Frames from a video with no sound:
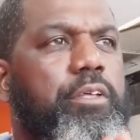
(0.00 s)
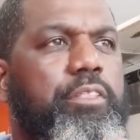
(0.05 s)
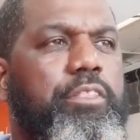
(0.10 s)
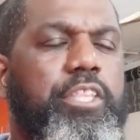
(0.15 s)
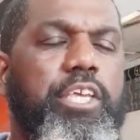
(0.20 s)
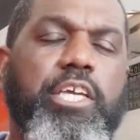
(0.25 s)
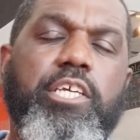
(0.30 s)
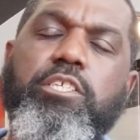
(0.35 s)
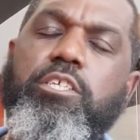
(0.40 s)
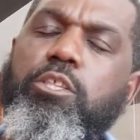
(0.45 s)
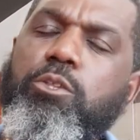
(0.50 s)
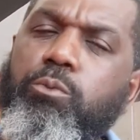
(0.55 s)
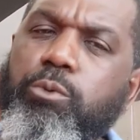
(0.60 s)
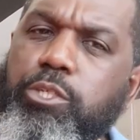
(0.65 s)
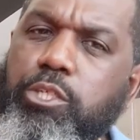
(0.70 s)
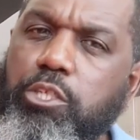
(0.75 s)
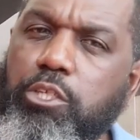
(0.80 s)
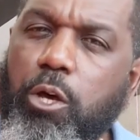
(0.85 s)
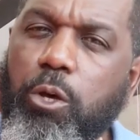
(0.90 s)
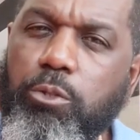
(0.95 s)
these are the
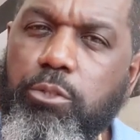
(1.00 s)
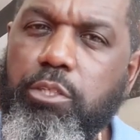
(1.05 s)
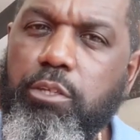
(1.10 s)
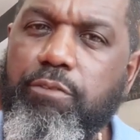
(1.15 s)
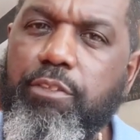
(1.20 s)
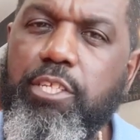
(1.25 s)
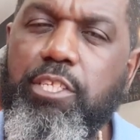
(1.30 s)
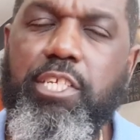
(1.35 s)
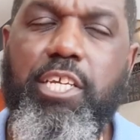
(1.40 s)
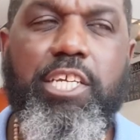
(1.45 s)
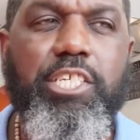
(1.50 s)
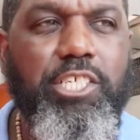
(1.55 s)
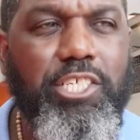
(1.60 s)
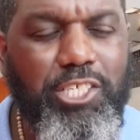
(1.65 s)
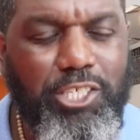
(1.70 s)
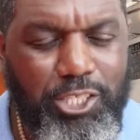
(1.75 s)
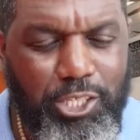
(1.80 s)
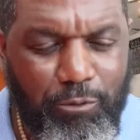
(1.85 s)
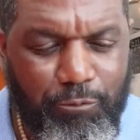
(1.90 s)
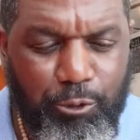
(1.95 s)
results of the
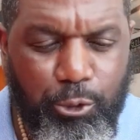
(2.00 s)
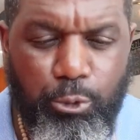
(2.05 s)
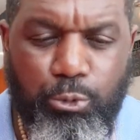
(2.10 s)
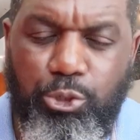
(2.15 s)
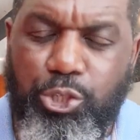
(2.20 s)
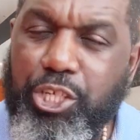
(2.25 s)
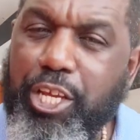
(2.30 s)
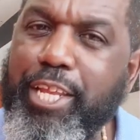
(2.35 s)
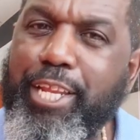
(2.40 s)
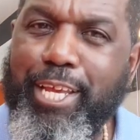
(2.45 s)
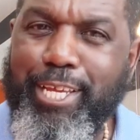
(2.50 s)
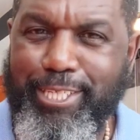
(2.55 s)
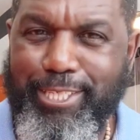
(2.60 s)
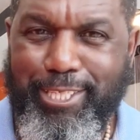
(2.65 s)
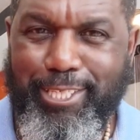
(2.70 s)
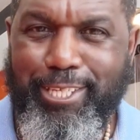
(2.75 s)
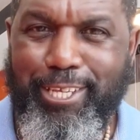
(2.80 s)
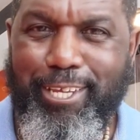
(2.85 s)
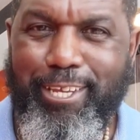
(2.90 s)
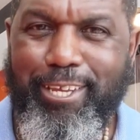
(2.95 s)
teachings of
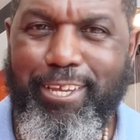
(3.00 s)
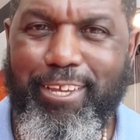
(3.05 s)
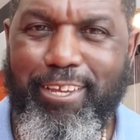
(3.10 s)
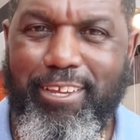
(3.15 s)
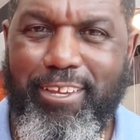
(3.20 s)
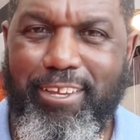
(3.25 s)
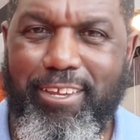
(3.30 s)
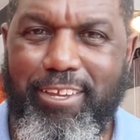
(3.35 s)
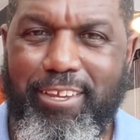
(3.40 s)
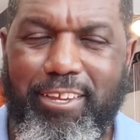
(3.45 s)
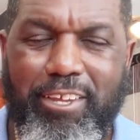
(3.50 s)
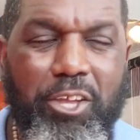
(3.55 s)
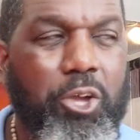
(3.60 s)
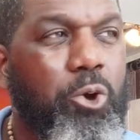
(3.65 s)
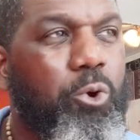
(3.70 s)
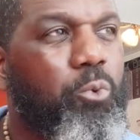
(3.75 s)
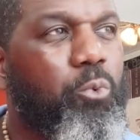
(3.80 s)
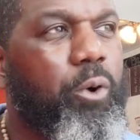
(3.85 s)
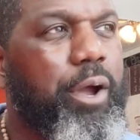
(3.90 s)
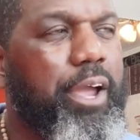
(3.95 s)
eugenics,
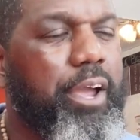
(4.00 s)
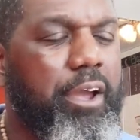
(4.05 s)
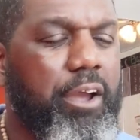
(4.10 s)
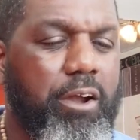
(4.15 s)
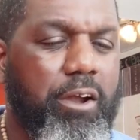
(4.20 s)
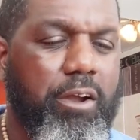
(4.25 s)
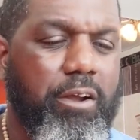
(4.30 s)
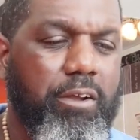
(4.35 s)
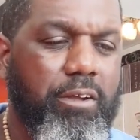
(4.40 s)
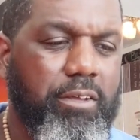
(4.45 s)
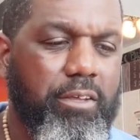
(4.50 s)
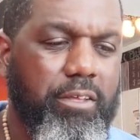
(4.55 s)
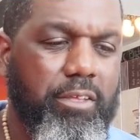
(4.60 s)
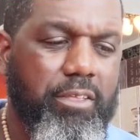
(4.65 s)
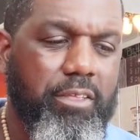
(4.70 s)
where